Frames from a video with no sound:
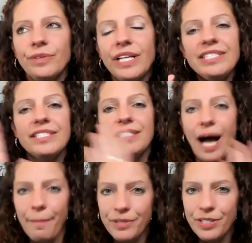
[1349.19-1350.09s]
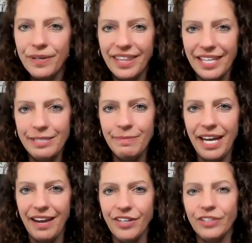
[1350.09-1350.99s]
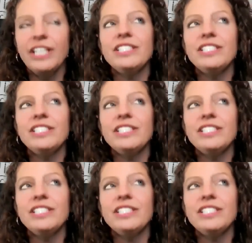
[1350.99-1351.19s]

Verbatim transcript: let's stop doing this behavior.